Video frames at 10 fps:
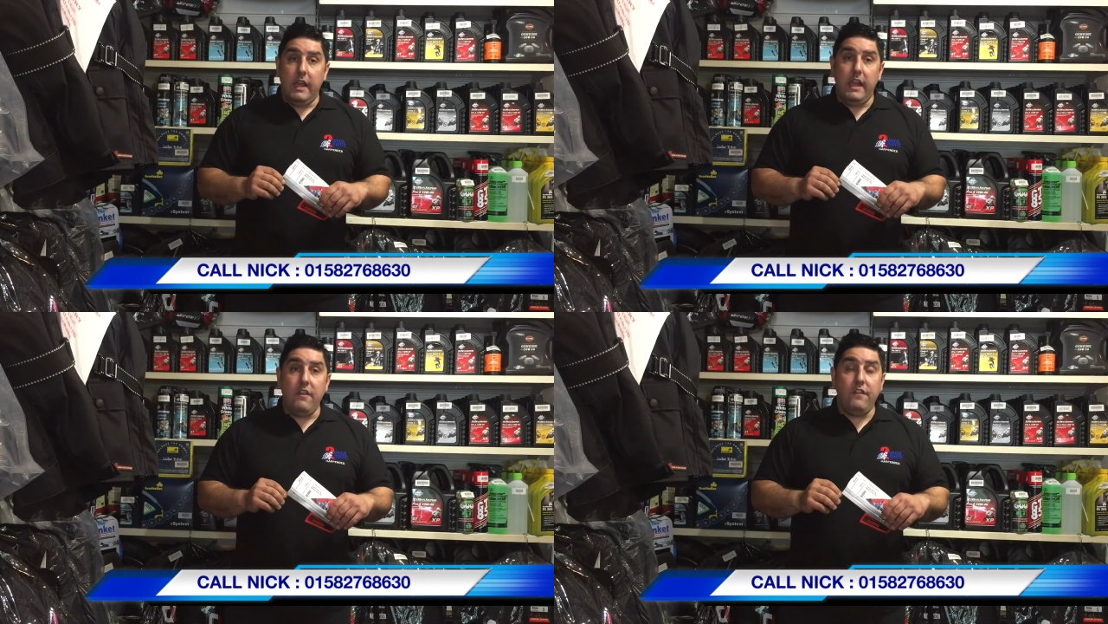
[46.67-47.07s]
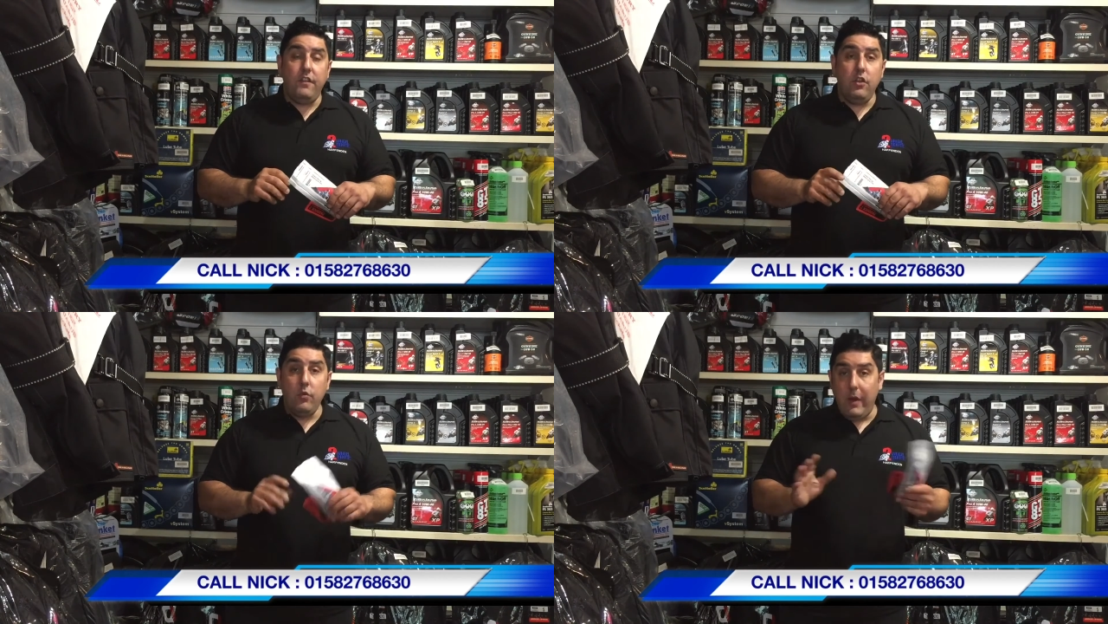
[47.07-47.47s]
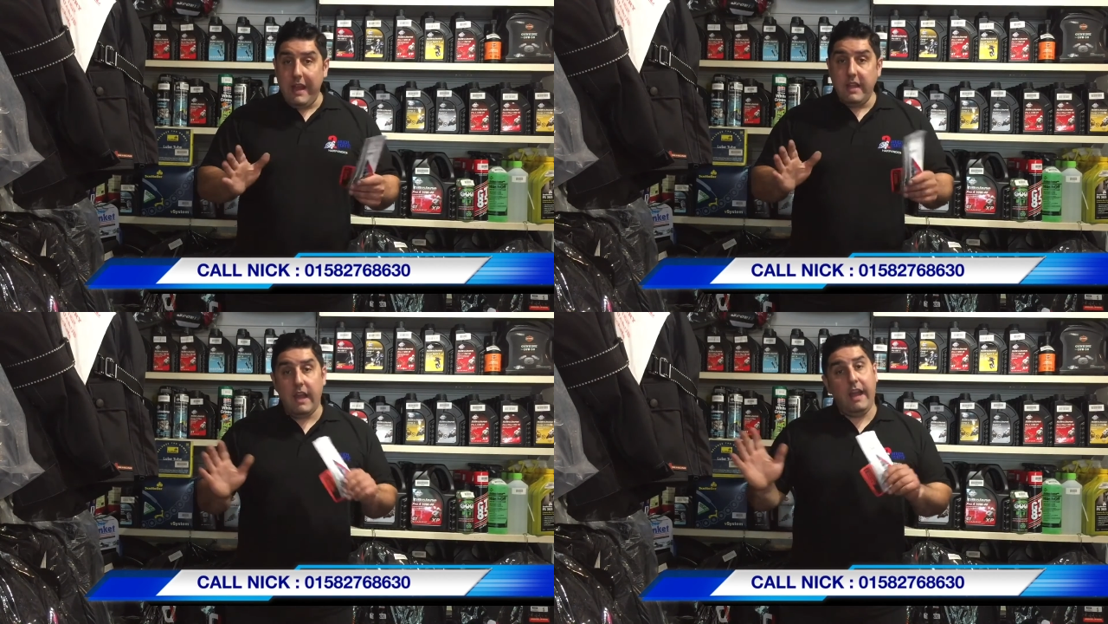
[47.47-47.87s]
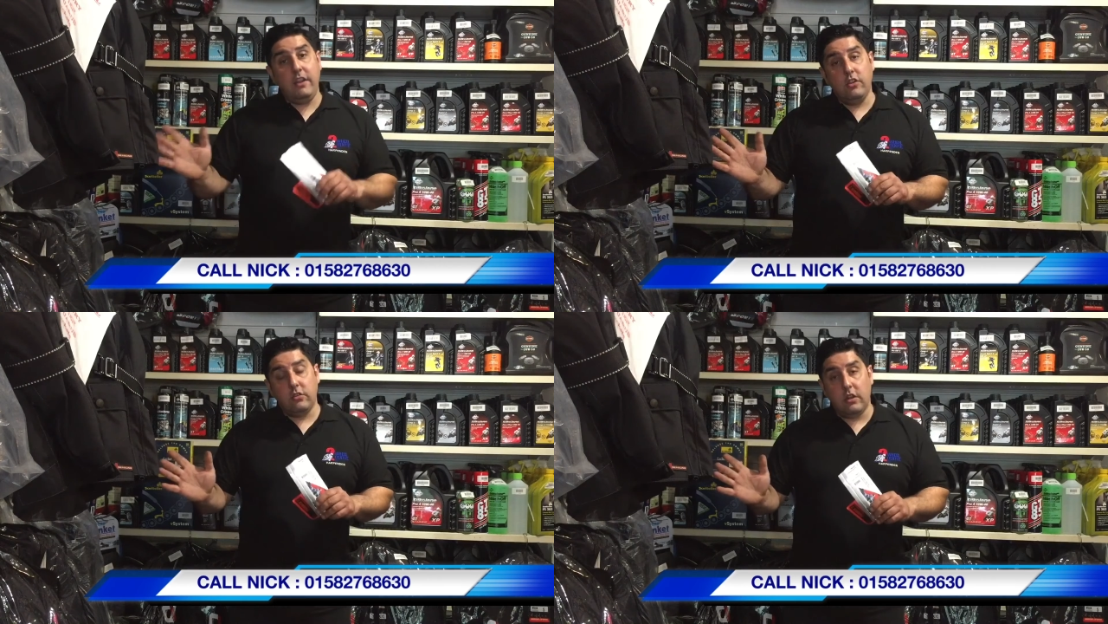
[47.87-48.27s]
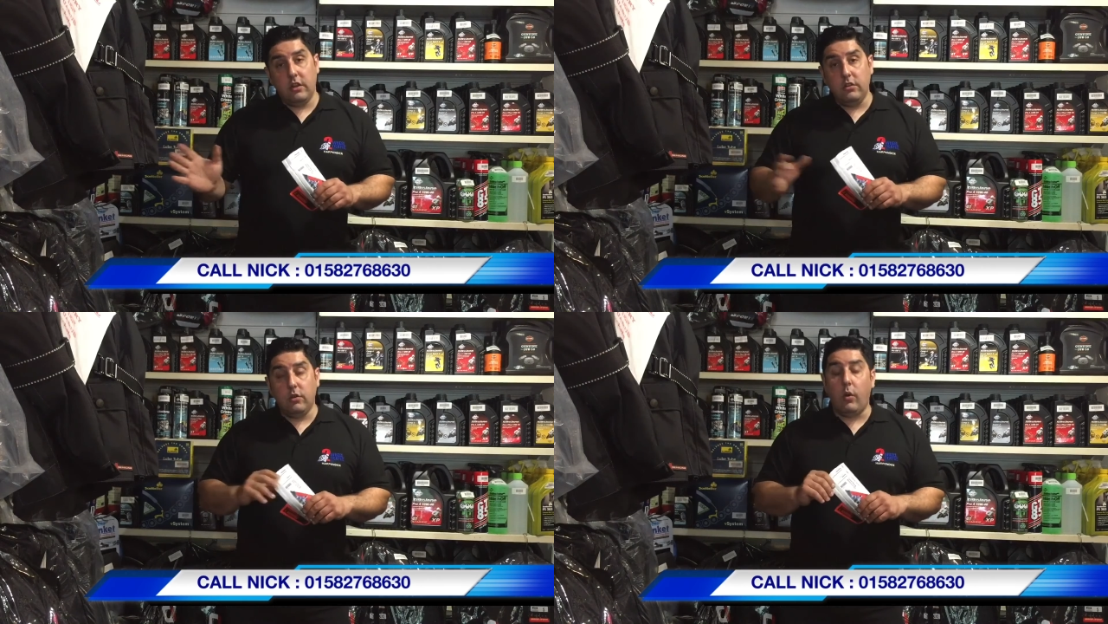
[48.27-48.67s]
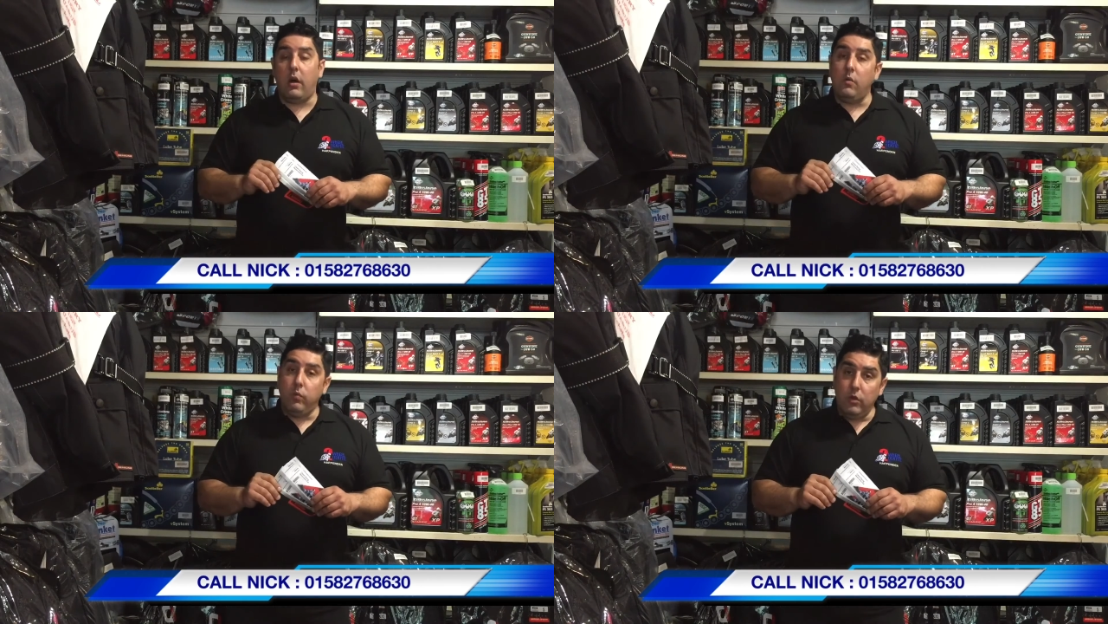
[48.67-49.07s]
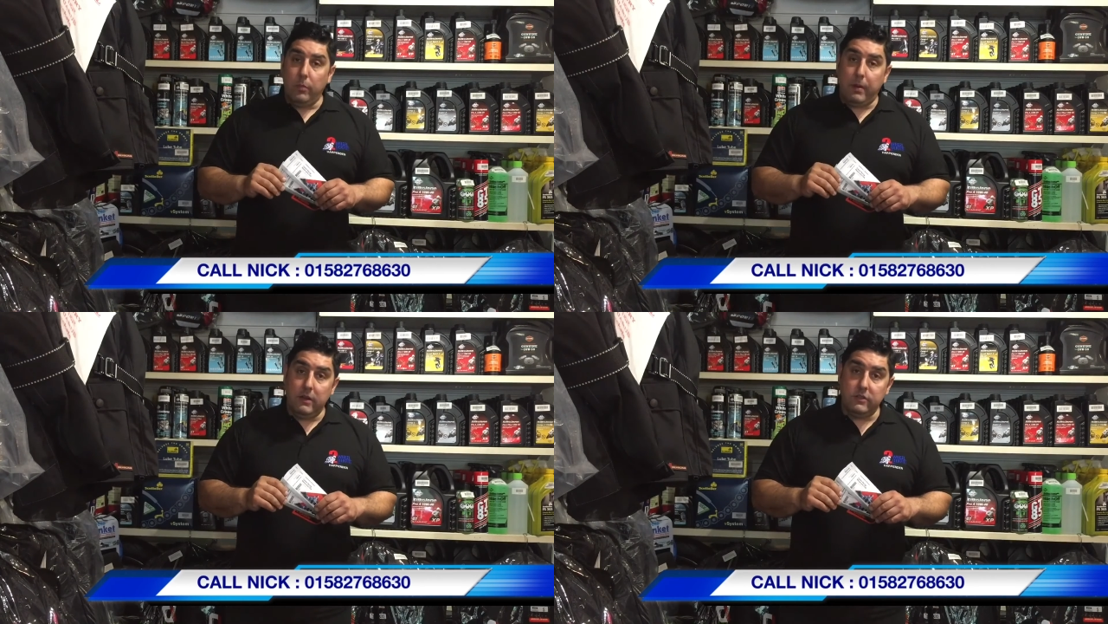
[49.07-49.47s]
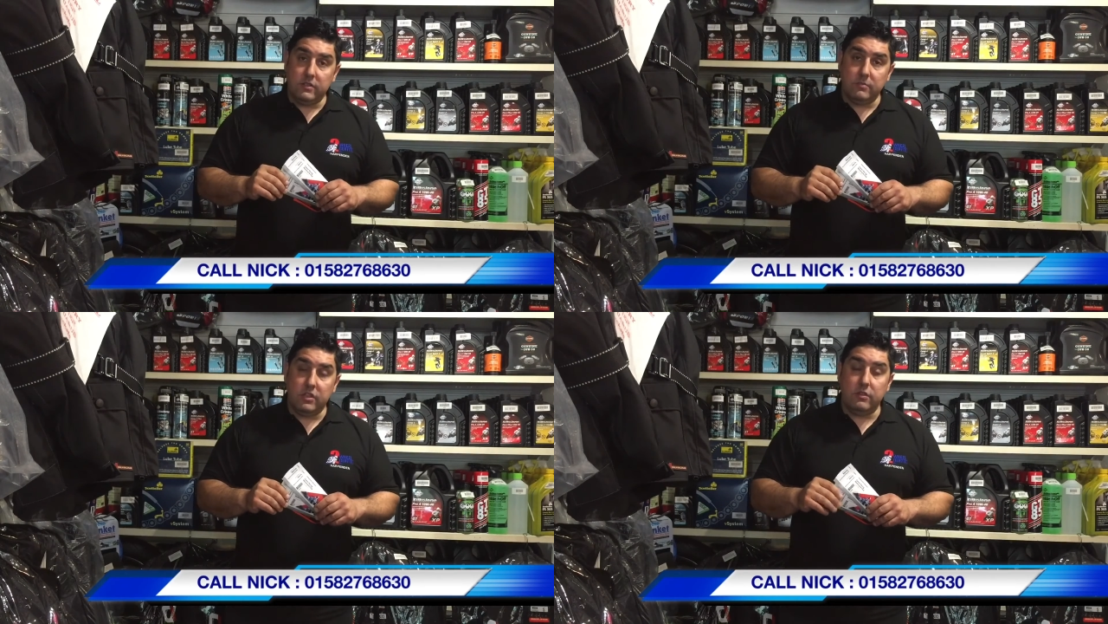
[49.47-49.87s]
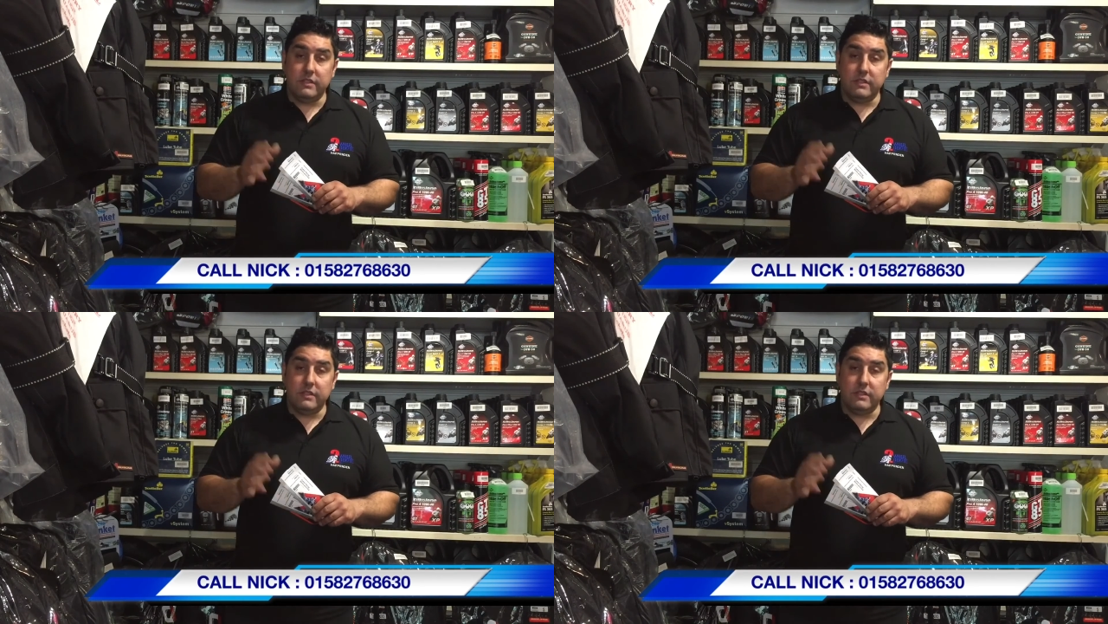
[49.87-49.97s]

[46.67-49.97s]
If you win and you're not local, I will post them to you.